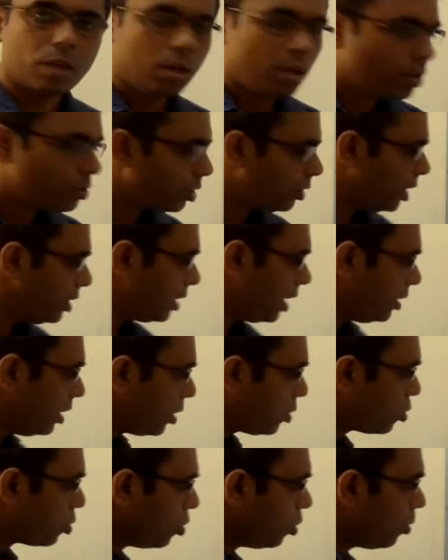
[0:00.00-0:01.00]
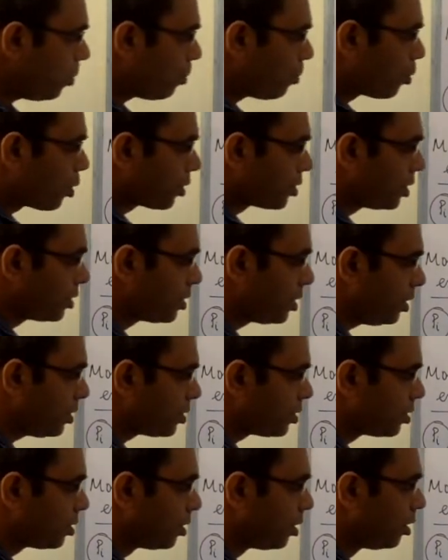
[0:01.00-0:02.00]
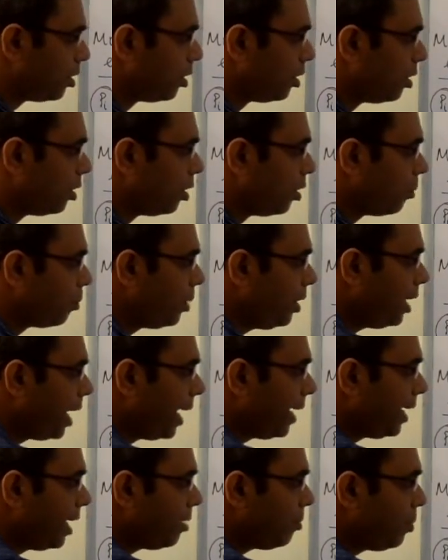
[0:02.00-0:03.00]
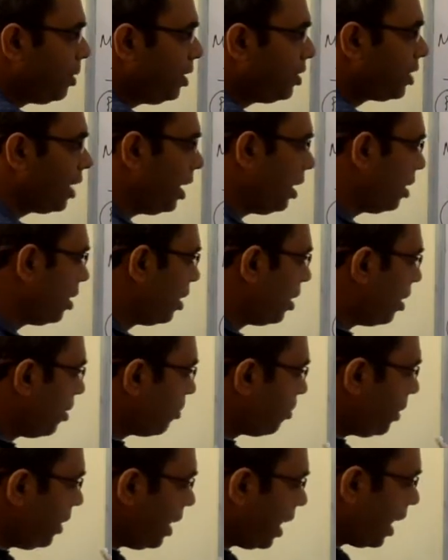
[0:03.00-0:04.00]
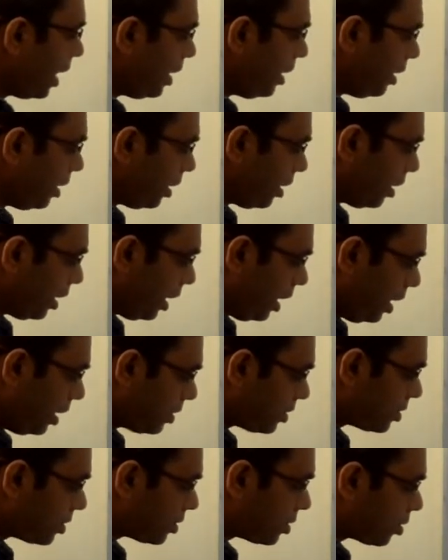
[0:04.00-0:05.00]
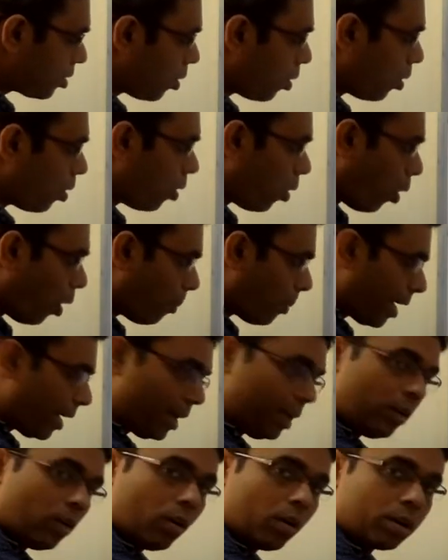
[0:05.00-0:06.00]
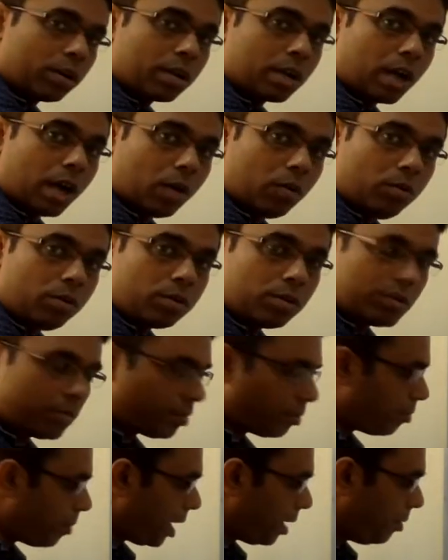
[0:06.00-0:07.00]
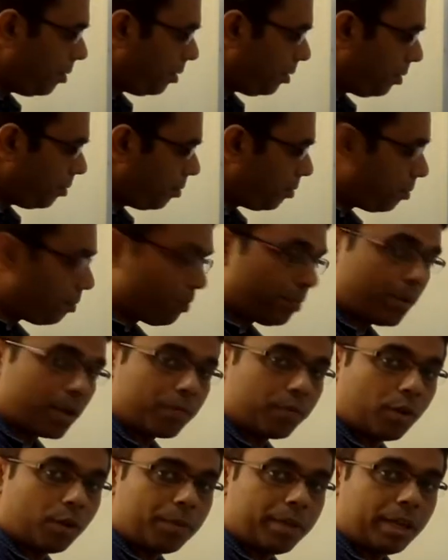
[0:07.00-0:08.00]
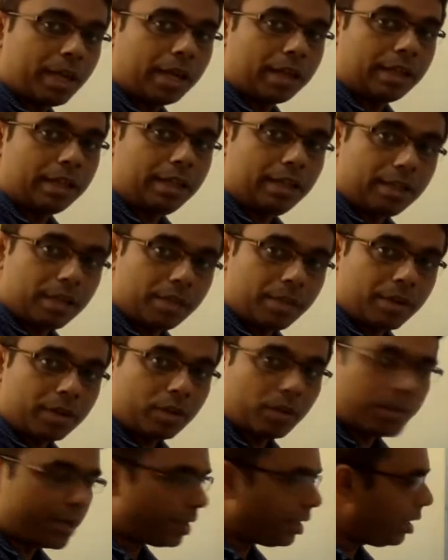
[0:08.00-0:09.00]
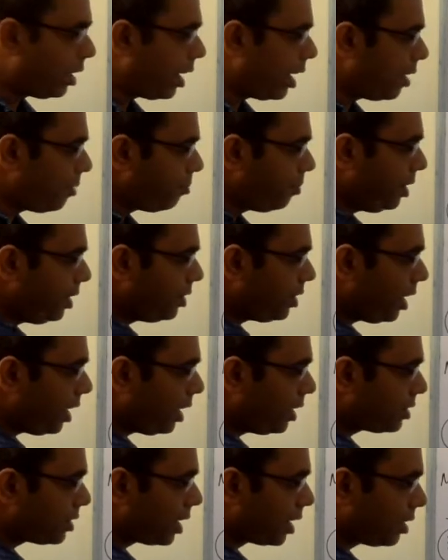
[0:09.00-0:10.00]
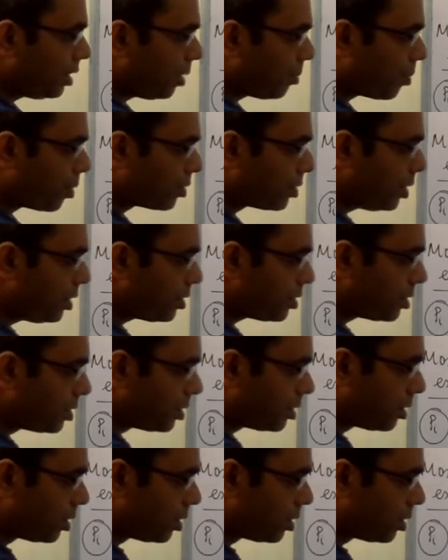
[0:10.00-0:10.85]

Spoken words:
So these are the two processes, Pi and Pj. Pi is operating on count by performing an increment operator, and Pj is another process.